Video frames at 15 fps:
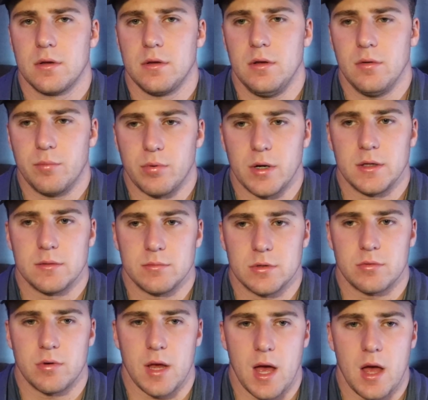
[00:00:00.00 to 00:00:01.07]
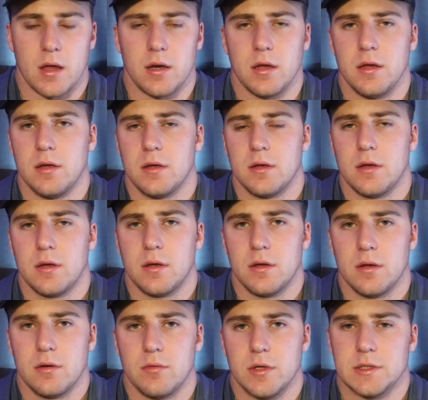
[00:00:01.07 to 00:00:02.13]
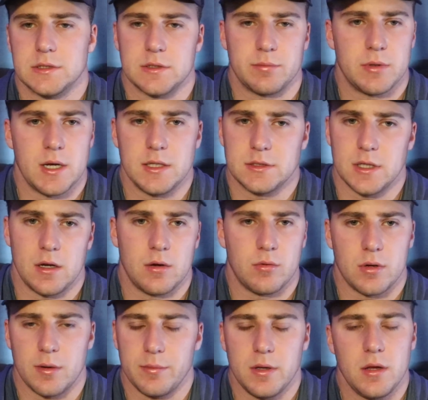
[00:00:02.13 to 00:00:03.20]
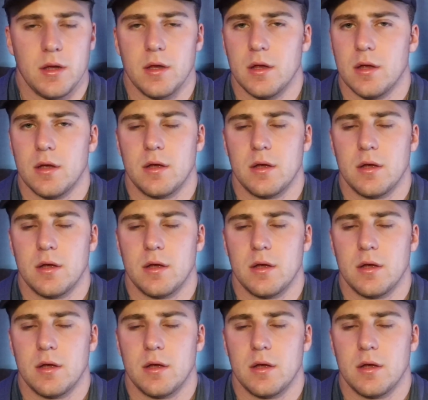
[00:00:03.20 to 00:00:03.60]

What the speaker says: You bring them to reality, which is a place they don't want to be.